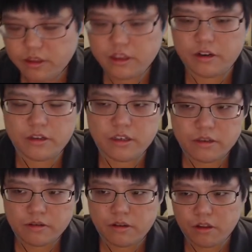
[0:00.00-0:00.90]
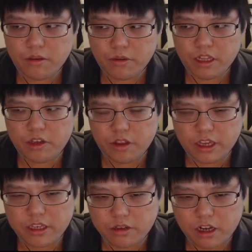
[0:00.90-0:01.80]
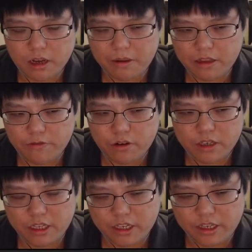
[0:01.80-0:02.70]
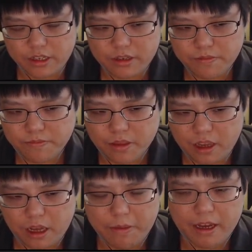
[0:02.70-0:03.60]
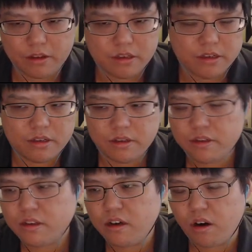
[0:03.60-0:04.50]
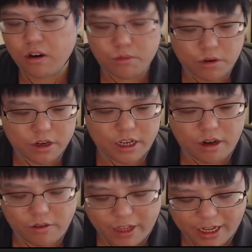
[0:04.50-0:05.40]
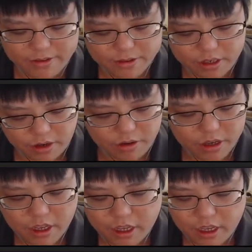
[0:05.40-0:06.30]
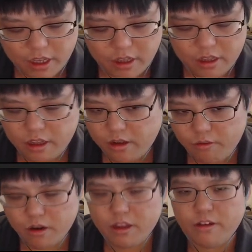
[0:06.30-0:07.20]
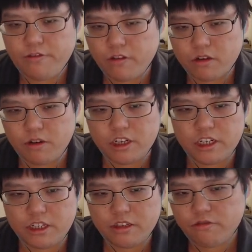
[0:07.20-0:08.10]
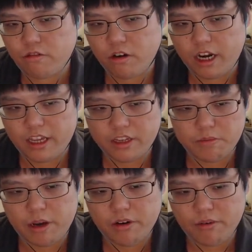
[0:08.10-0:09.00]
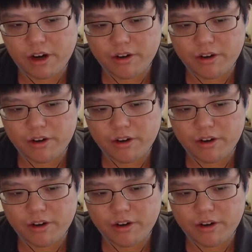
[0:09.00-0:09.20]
there's only really two things I'll talk about. The first is about hard work and all that. So, one of the first questions for any aspiring writer